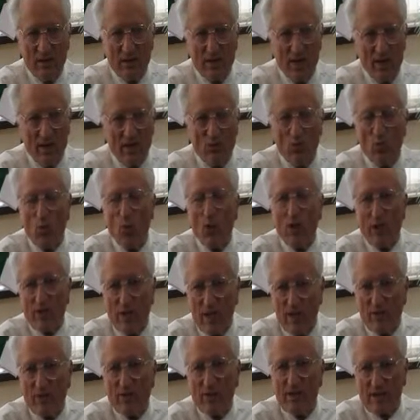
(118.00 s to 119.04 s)
at
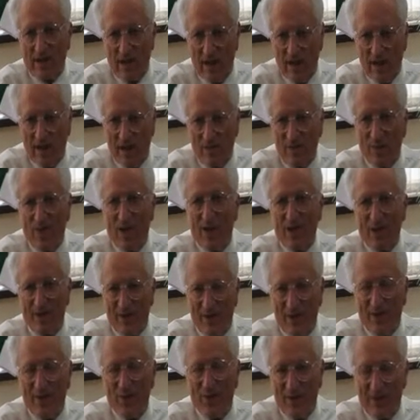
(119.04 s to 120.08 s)
whatever time
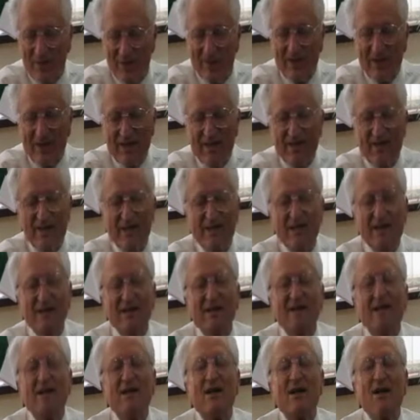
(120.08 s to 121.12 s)
they were living
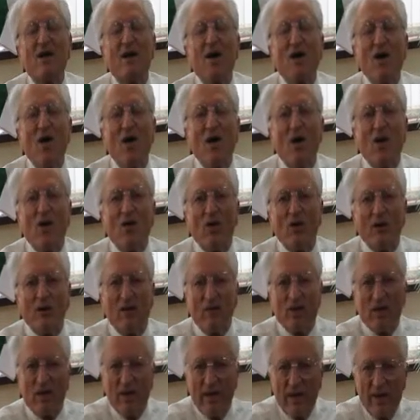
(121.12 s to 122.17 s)
then,
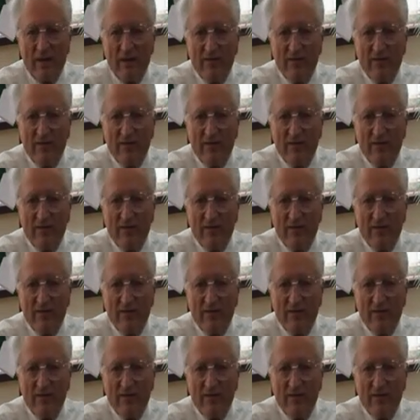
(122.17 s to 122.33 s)
they